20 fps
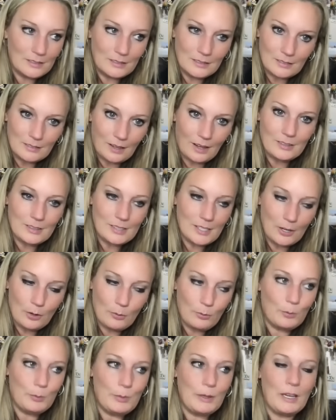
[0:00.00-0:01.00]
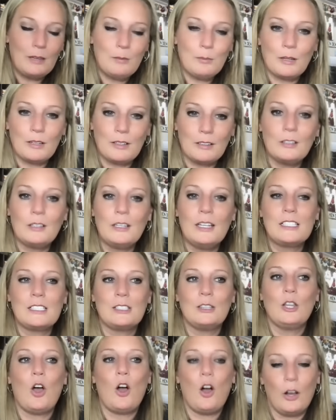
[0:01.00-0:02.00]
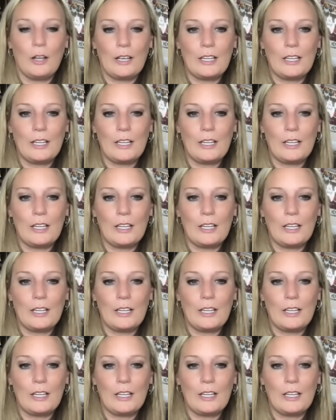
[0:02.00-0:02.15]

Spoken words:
Not terrible big, but it's long.